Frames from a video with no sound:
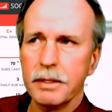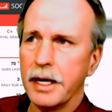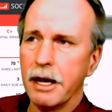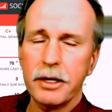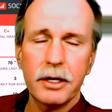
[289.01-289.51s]

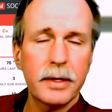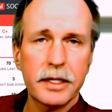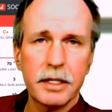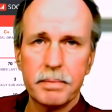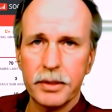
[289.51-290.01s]

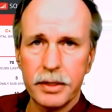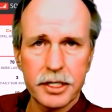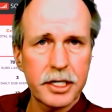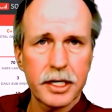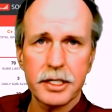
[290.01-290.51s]
calculate the
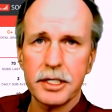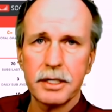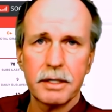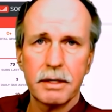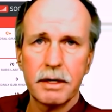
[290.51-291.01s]

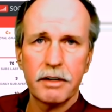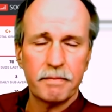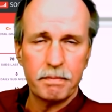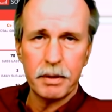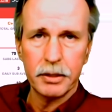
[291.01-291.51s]
ballistics
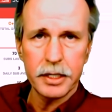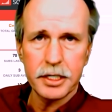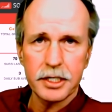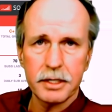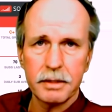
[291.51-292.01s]
of
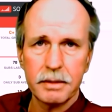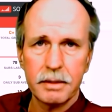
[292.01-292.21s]
bullets,